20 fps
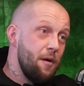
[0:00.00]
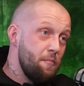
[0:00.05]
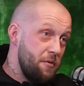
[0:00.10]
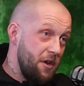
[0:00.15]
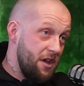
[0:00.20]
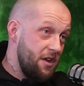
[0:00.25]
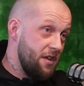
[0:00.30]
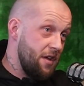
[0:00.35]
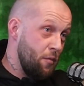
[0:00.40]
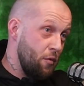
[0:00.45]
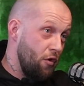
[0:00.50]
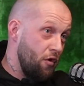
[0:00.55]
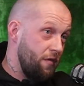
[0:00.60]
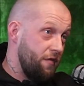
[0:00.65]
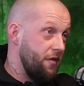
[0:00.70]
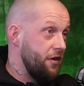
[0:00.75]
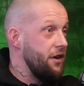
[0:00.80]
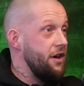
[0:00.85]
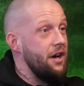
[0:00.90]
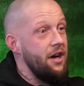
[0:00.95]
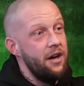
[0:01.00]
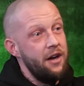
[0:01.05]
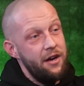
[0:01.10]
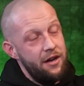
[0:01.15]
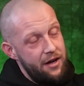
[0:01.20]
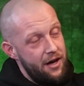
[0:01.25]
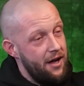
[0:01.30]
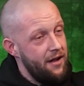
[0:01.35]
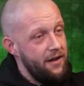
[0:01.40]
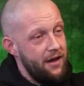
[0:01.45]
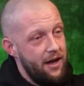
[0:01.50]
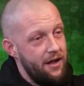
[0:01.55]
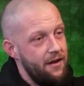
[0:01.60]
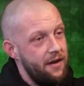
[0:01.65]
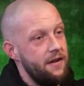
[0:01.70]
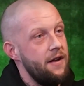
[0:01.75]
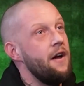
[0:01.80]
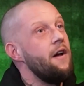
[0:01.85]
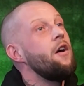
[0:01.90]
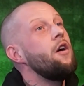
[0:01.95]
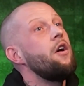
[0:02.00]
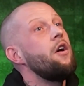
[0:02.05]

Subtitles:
Price them off for you, yada.